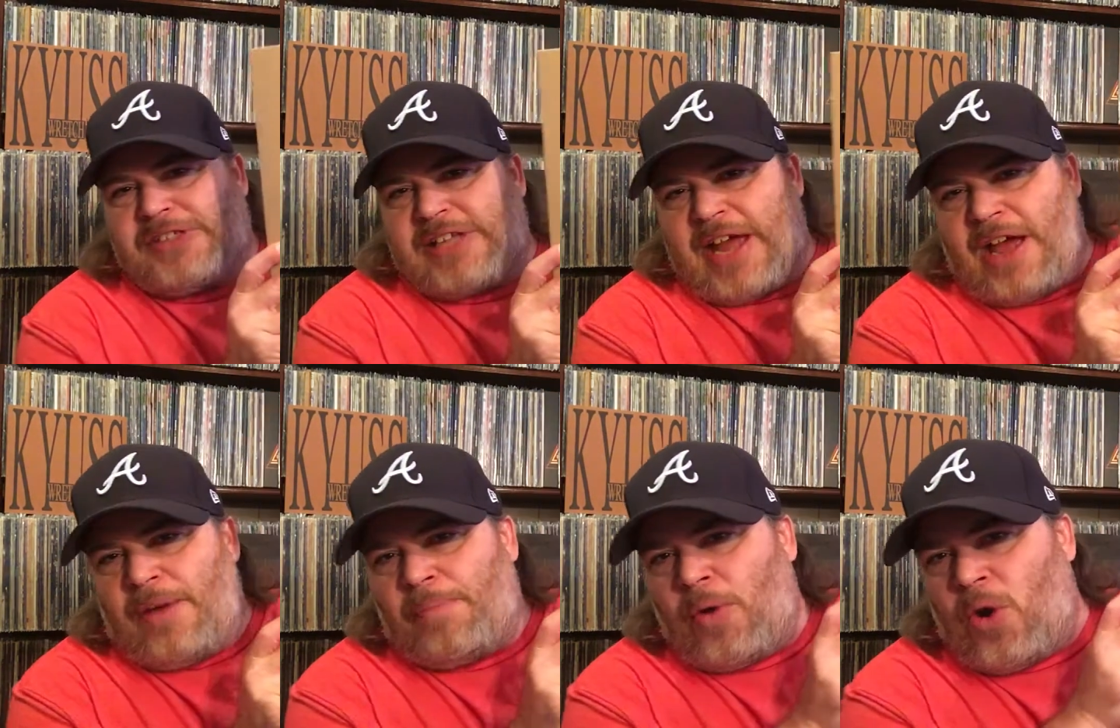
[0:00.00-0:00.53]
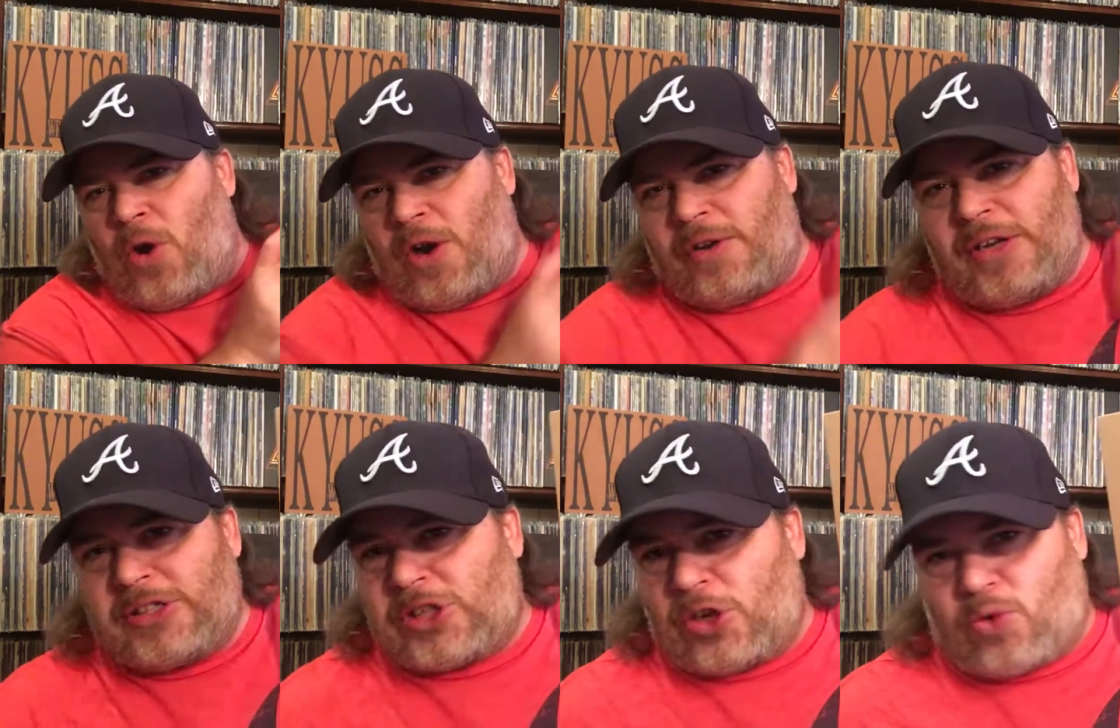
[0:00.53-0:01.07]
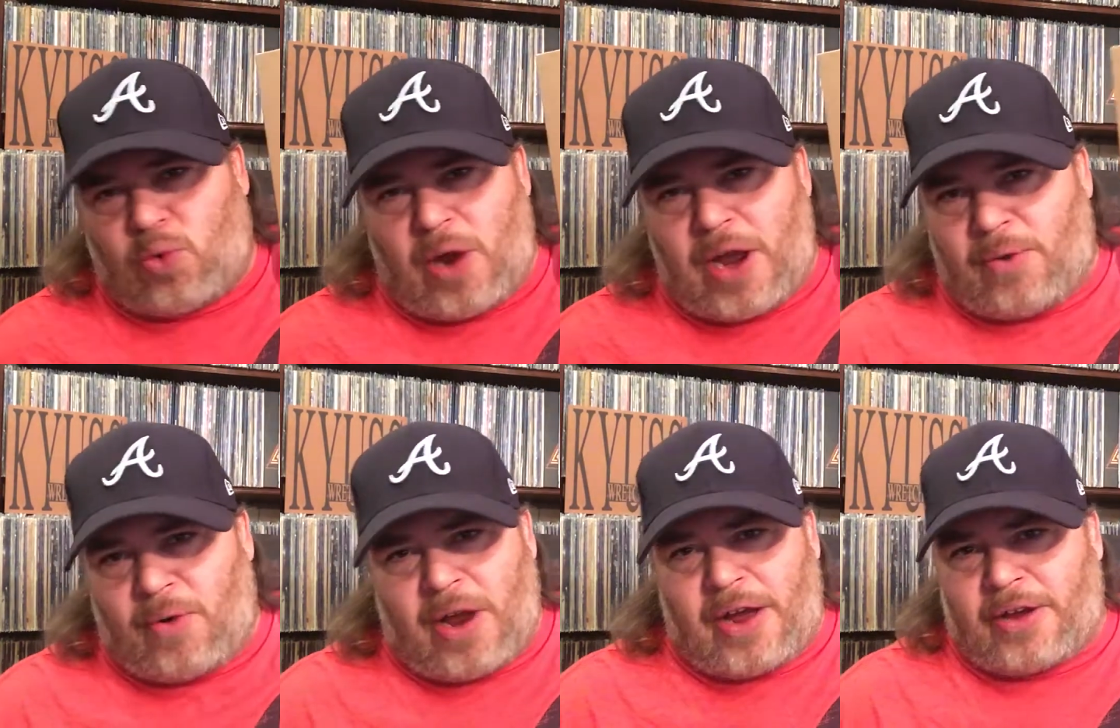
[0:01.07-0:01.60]
Soundboard. This is a great
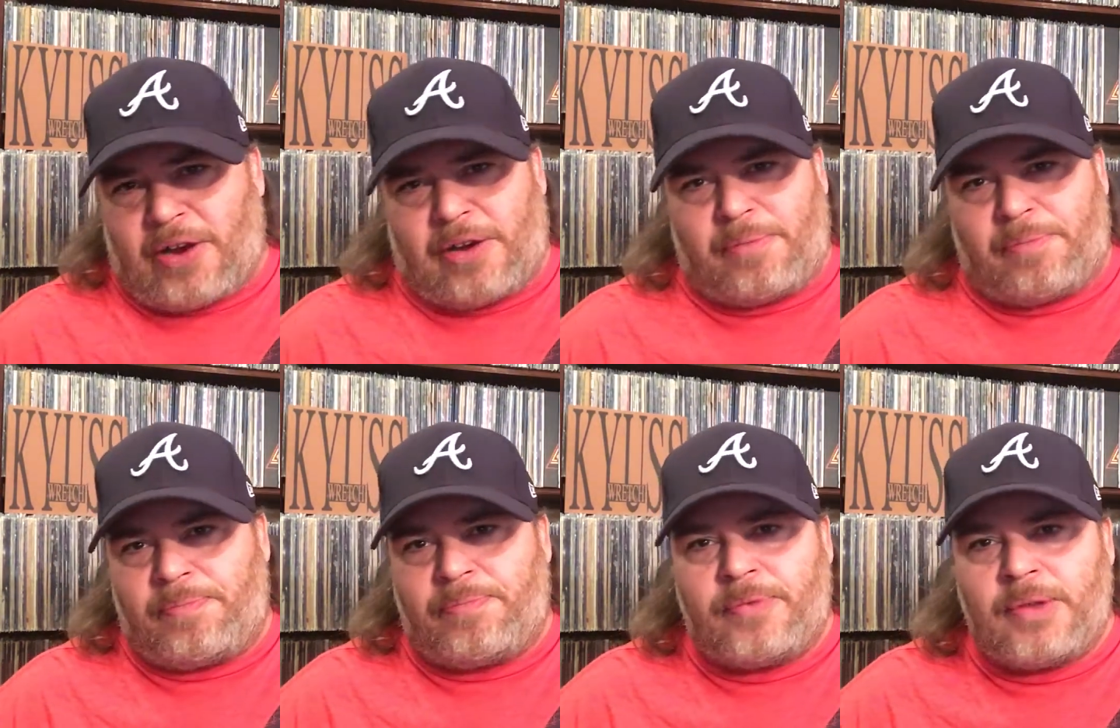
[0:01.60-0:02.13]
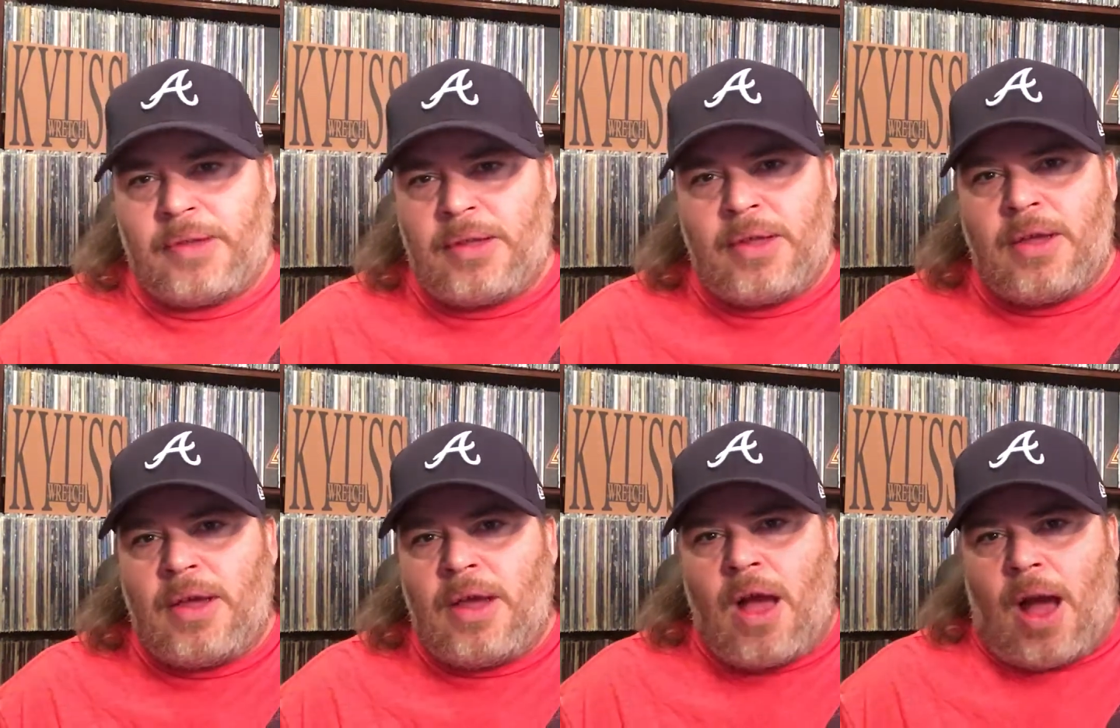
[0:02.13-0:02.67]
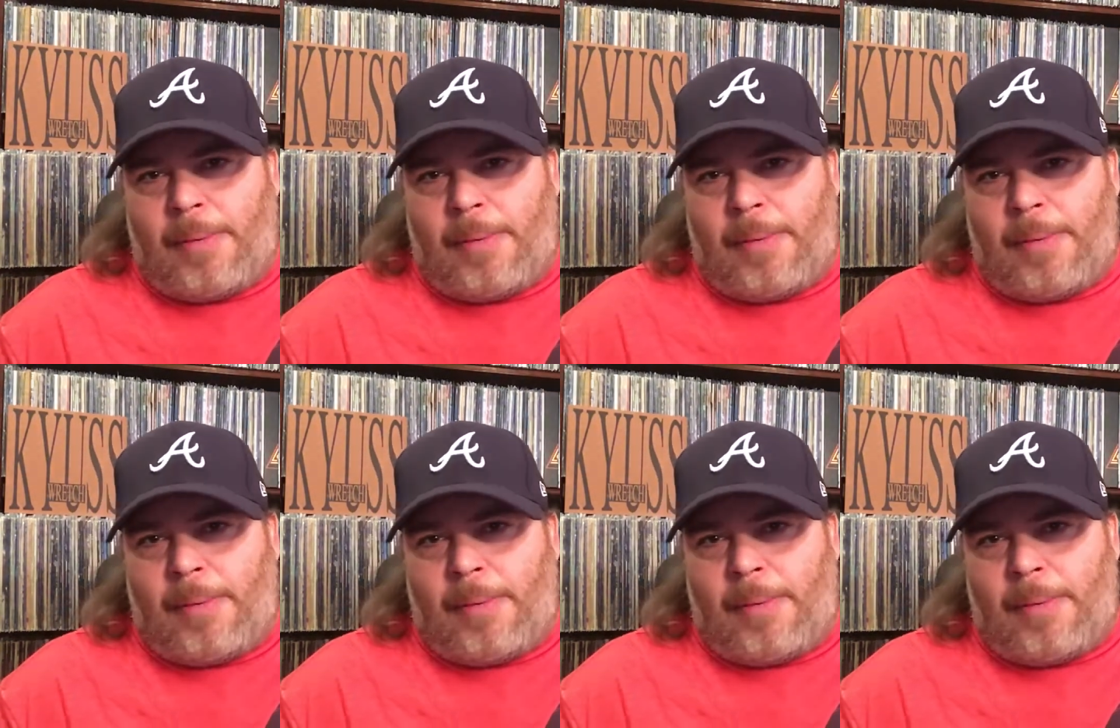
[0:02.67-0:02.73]
record. I